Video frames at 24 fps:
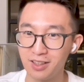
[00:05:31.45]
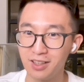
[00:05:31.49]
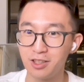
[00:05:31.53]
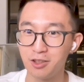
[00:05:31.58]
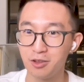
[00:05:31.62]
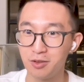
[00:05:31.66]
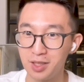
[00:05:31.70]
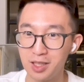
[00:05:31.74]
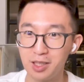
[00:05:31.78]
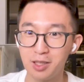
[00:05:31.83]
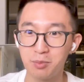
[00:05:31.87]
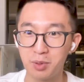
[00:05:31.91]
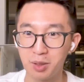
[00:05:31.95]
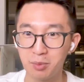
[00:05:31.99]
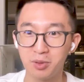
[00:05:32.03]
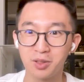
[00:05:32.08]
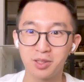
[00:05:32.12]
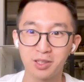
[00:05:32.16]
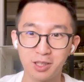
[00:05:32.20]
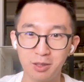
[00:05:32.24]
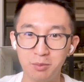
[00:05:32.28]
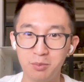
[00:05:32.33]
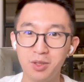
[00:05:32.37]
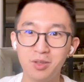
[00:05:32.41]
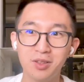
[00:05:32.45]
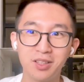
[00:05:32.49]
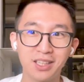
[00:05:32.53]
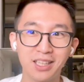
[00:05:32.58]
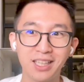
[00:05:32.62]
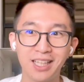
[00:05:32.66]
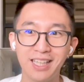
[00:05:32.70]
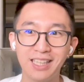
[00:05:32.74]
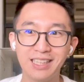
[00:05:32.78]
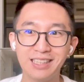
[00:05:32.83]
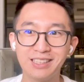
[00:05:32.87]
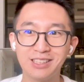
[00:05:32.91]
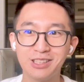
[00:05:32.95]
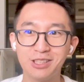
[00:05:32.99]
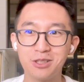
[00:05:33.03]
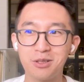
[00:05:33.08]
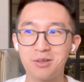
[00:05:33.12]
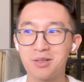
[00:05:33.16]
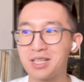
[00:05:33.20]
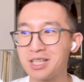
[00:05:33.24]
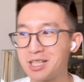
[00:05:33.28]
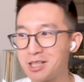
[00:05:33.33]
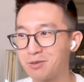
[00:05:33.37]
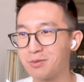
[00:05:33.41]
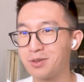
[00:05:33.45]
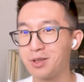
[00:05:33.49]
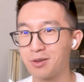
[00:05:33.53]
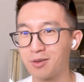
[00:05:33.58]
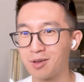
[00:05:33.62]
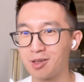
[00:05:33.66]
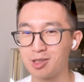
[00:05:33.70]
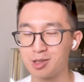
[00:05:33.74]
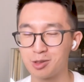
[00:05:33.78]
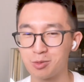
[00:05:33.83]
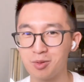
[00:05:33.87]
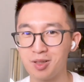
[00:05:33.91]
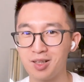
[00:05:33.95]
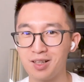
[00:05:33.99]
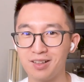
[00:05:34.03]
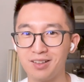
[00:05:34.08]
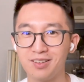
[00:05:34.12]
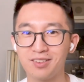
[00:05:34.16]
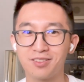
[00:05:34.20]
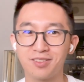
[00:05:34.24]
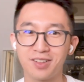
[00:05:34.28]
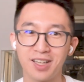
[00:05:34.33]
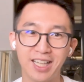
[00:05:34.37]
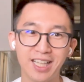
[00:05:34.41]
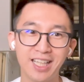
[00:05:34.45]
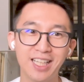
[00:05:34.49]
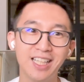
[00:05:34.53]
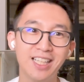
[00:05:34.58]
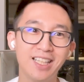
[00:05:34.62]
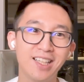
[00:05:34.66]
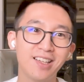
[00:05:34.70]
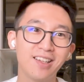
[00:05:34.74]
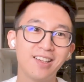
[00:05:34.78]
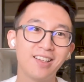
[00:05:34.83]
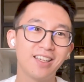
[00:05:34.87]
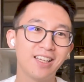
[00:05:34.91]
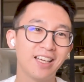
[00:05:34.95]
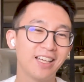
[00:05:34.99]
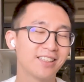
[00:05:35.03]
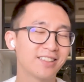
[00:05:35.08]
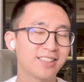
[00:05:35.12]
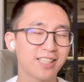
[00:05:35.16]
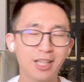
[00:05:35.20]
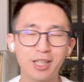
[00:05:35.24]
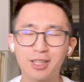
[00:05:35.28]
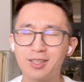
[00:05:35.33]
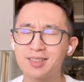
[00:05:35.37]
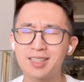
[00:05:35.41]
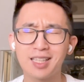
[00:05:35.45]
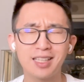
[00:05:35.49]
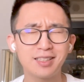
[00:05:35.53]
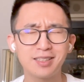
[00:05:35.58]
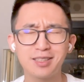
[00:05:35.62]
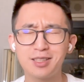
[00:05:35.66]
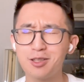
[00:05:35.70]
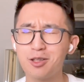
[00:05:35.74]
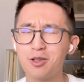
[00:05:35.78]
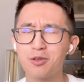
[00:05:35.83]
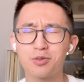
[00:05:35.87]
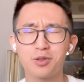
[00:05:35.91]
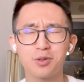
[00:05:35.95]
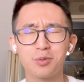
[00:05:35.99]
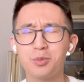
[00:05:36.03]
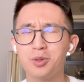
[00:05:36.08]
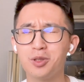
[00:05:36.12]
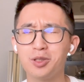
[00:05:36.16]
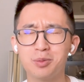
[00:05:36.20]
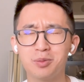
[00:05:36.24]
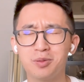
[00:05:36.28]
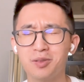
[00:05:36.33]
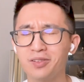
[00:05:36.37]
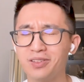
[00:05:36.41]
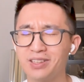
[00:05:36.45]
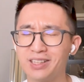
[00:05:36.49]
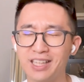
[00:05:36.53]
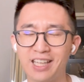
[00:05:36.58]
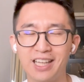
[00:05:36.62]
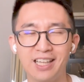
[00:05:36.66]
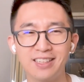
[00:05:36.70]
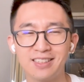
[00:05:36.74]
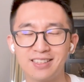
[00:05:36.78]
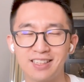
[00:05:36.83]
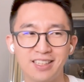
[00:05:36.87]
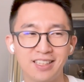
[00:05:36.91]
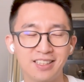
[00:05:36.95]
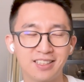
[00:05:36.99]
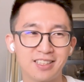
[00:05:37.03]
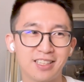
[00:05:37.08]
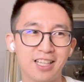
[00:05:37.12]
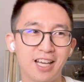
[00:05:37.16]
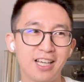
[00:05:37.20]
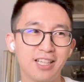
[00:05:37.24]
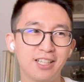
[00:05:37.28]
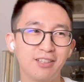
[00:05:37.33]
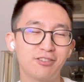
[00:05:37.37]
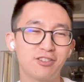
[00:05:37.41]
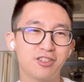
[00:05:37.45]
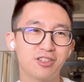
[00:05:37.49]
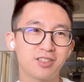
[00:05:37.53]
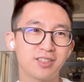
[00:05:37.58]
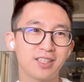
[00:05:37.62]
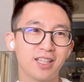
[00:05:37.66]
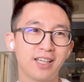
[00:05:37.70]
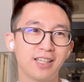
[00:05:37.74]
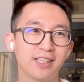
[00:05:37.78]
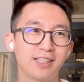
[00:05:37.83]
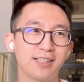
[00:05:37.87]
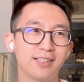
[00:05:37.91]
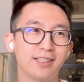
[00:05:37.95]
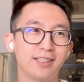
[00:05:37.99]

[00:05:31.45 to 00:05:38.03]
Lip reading: You need to be able to communicate to your interviewer as well, right? It's like testing you for multiple things, and it's kind of just like